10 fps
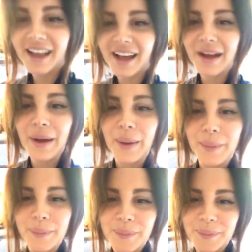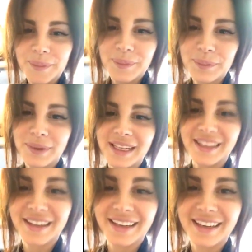Um,
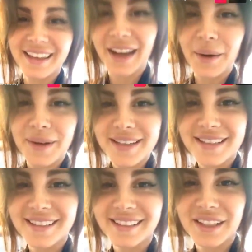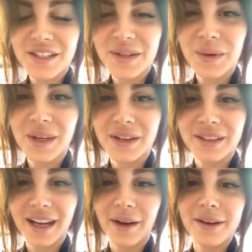Peter, I always, you're so cute.
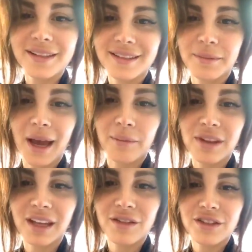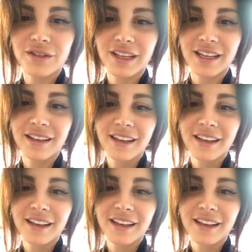I always, I'm happy that you tune in.